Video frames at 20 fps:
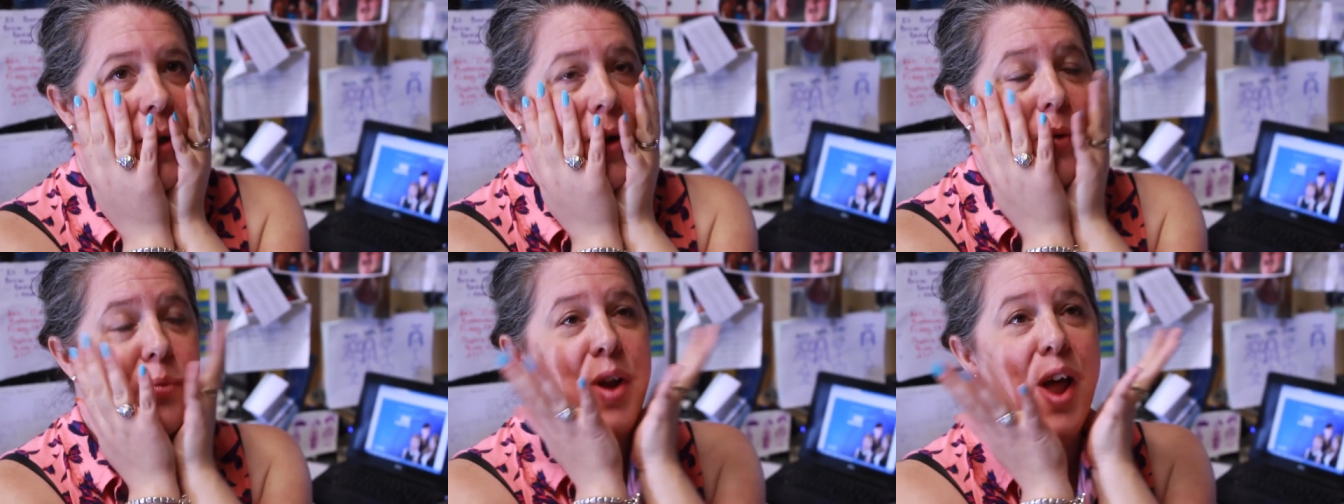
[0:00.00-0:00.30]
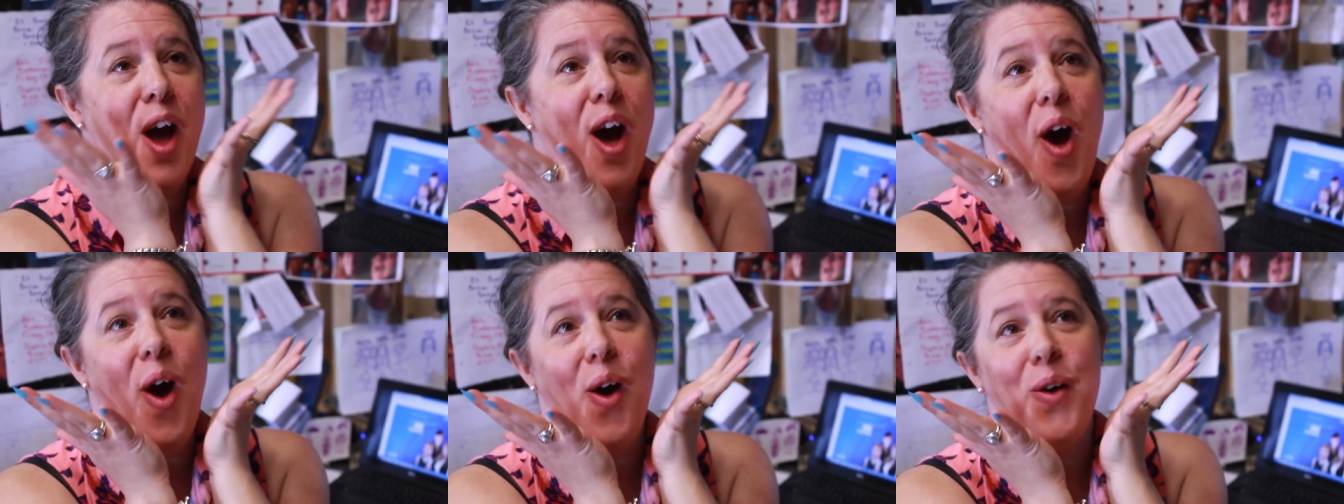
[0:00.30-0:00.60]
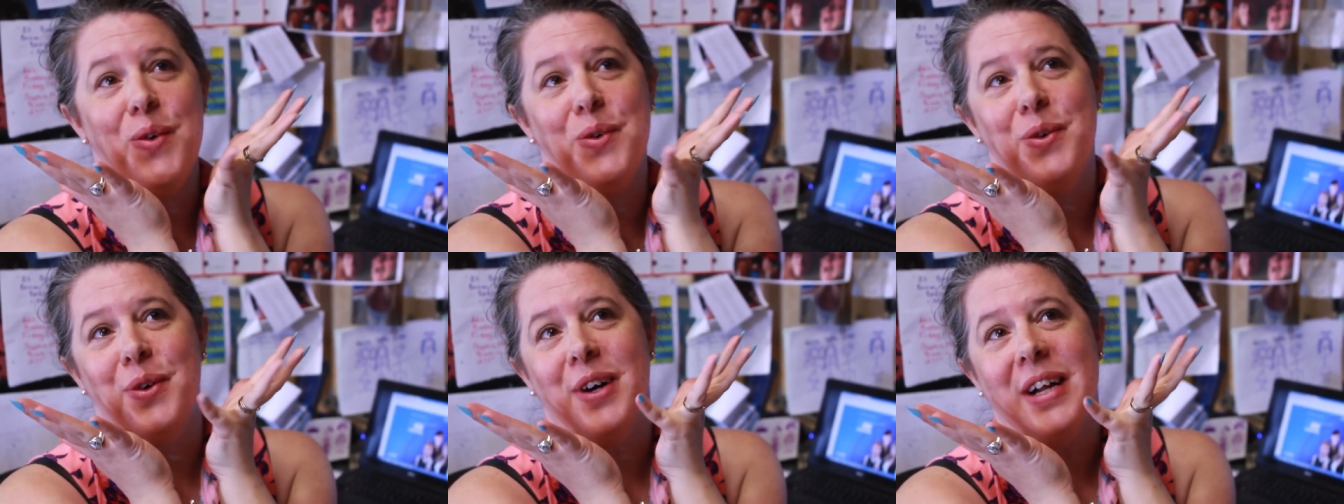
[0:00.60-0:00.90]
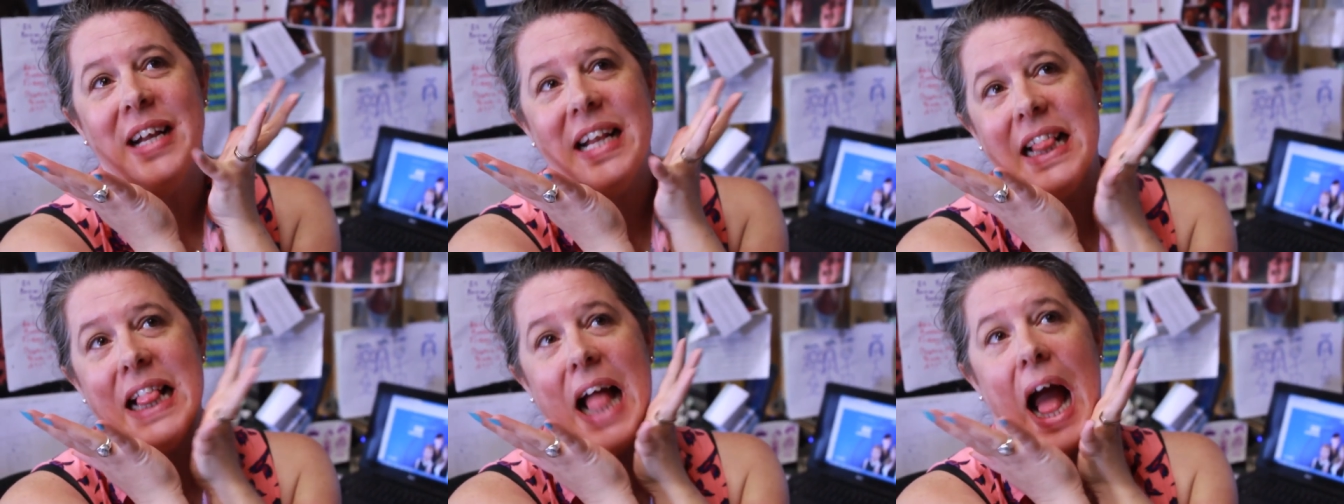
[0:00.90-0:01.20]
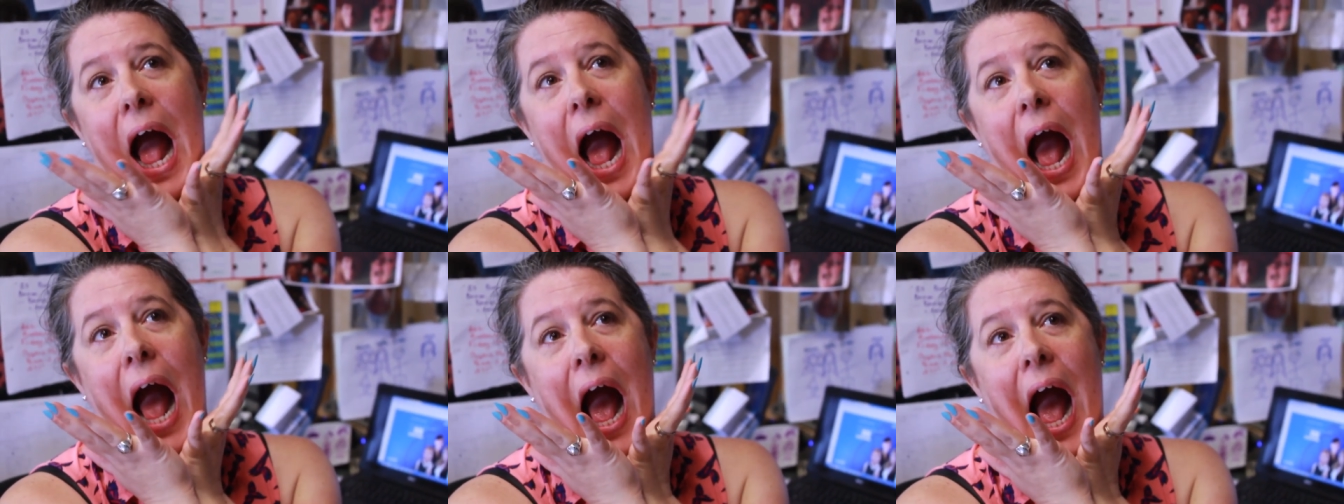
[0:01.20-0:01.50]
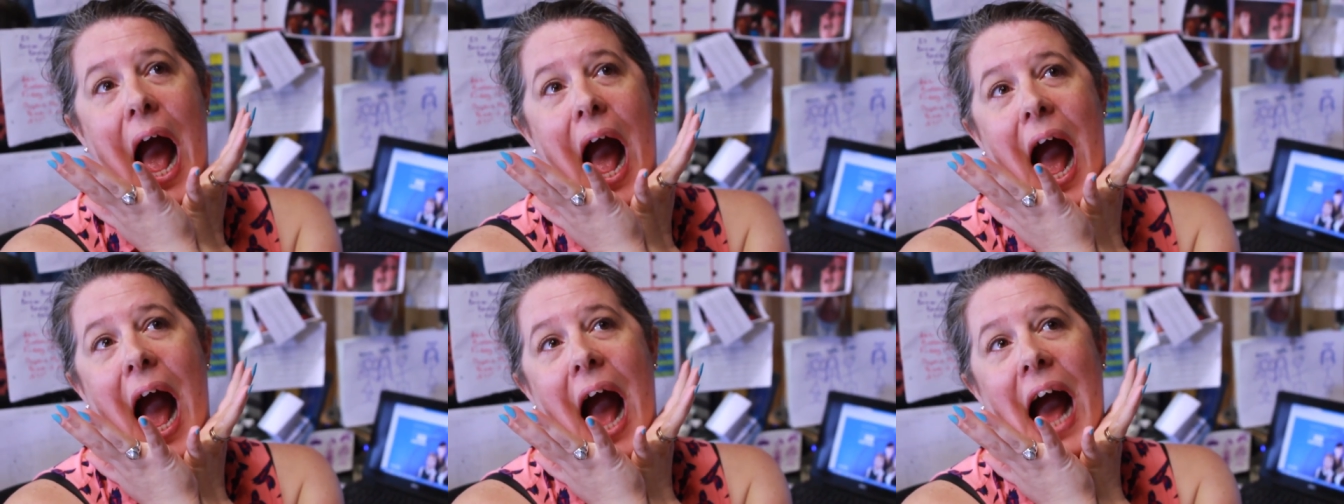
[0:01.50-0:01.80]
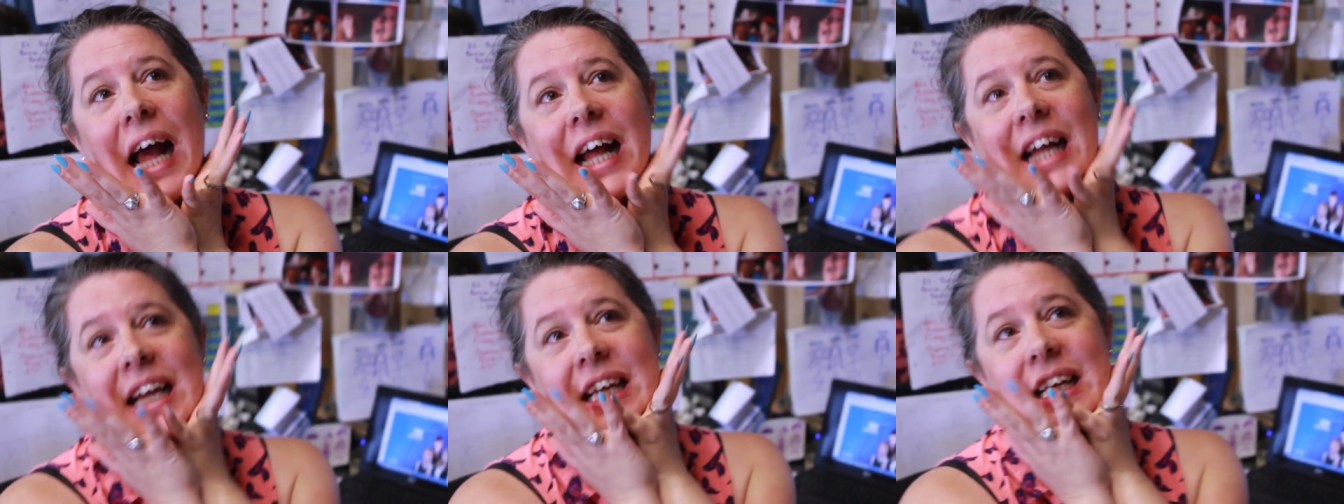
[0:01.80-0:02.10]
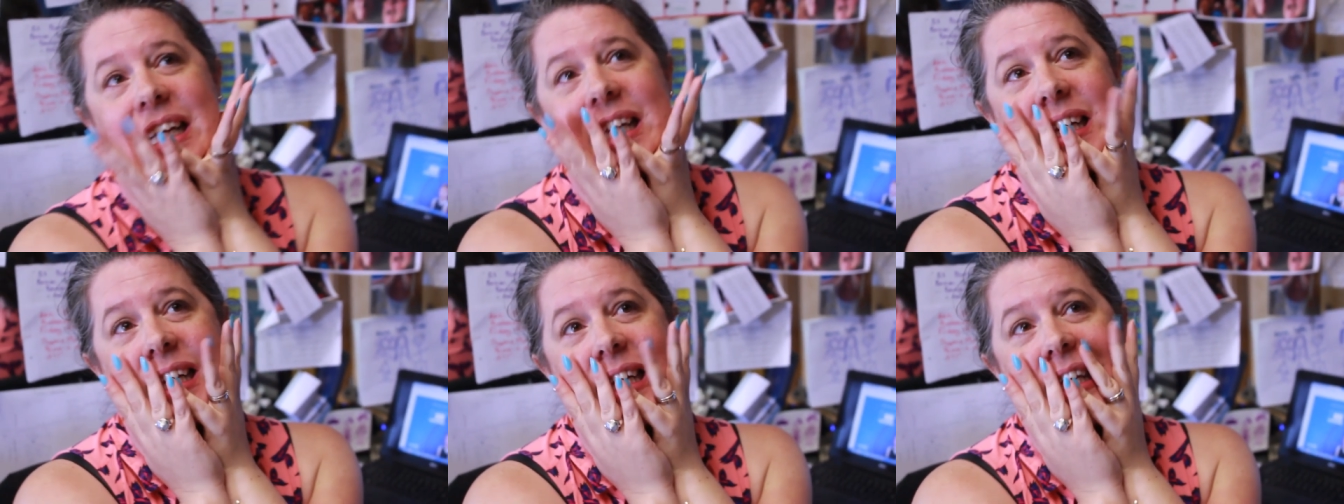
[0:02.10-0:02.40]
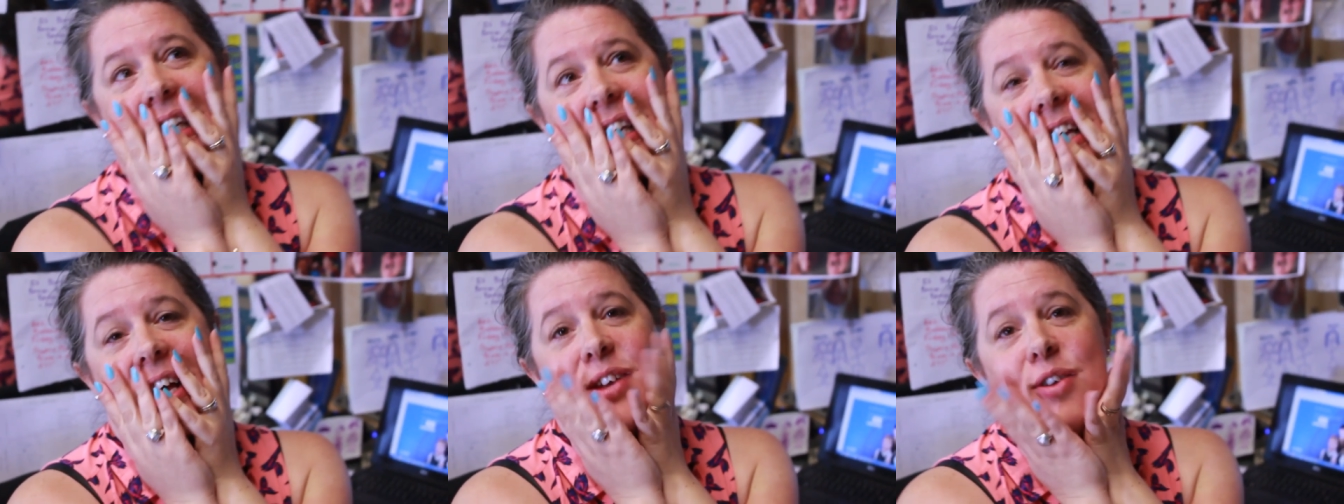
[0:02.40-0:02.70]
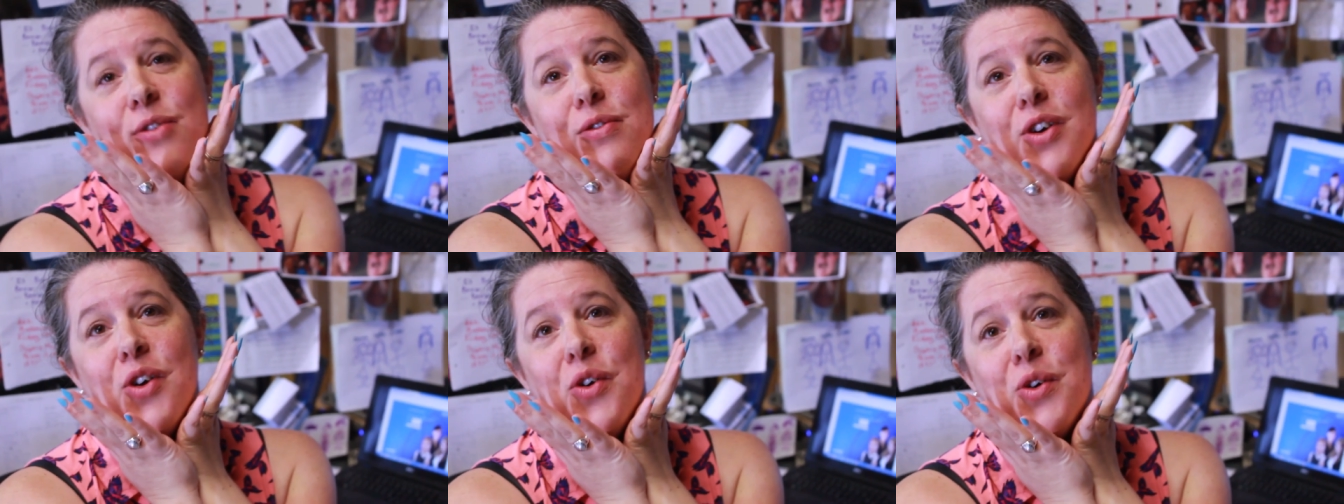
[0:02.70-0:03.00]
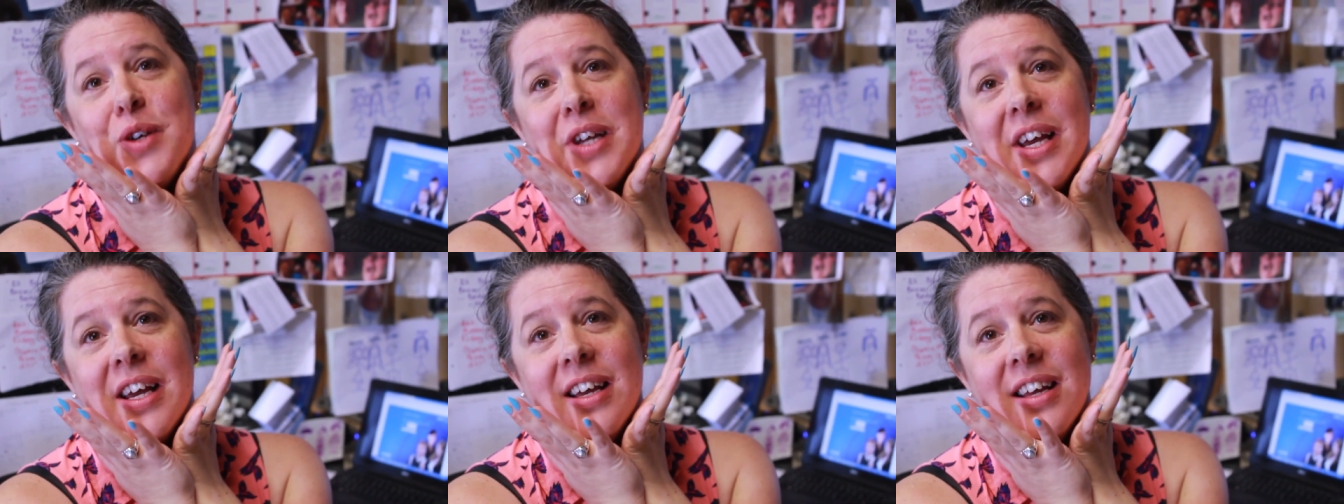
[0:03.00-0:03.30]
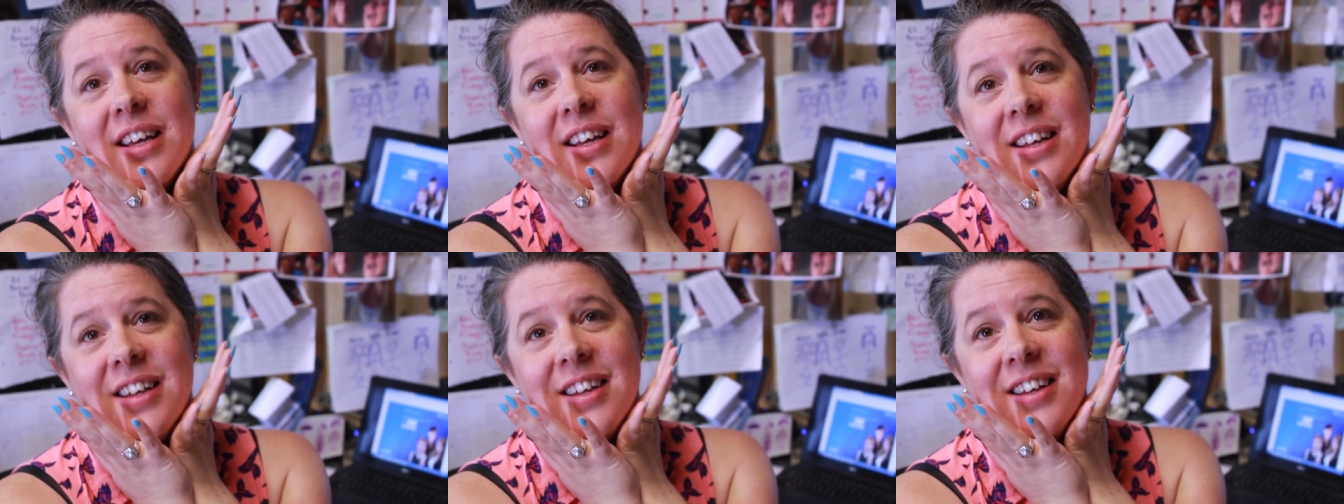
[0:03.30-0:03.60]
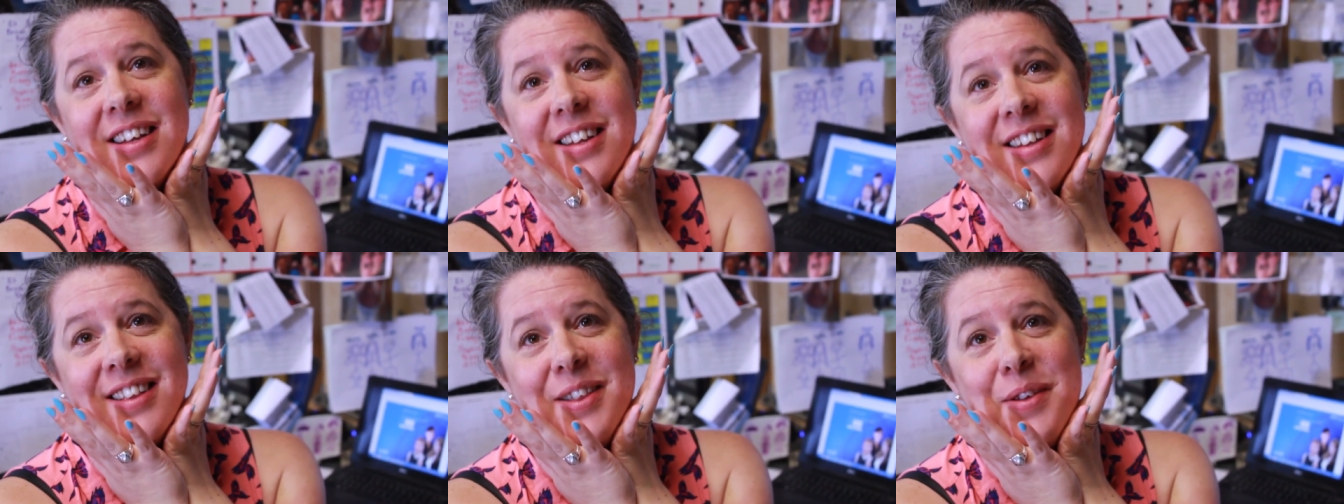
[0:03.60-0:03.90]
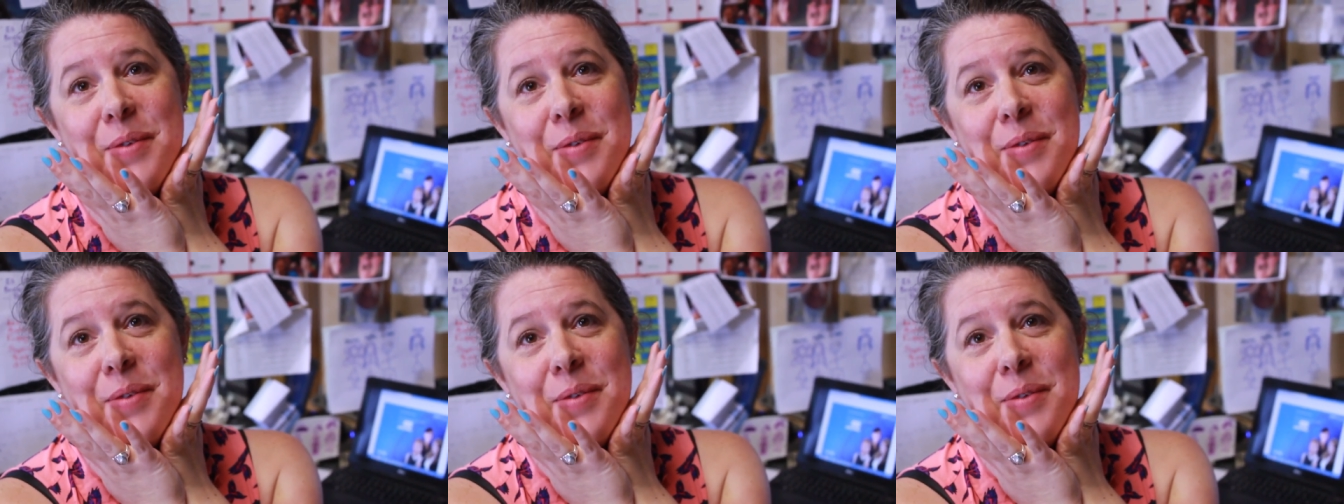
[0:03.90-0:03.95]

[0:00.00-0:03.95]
oh no! Ah! Are you recording? Yes.